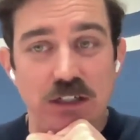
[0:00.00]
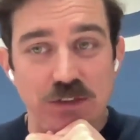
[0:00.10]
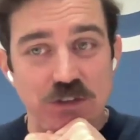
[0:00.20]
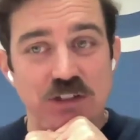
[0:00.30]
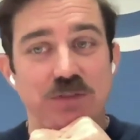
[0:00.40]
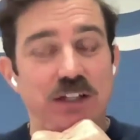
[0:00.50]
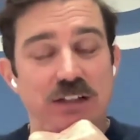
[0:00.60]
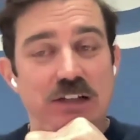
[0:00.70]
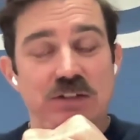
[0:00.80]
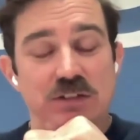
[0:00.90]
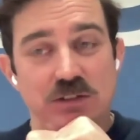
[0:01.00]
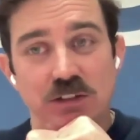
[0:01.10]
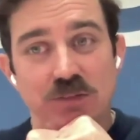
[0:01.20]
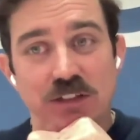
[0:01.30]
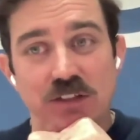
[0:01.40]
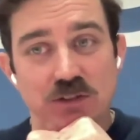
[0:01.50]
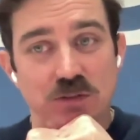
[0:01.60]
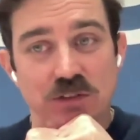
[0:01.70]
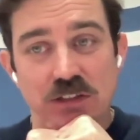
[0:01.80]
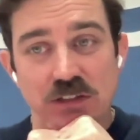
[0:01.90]
hundreds, if not thousands, of
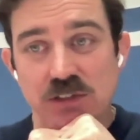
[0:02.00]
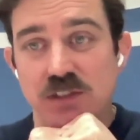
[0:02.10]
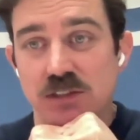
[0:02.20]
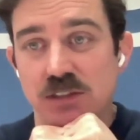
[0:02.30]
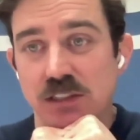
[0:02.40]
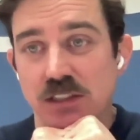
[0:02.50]
vendors over the years.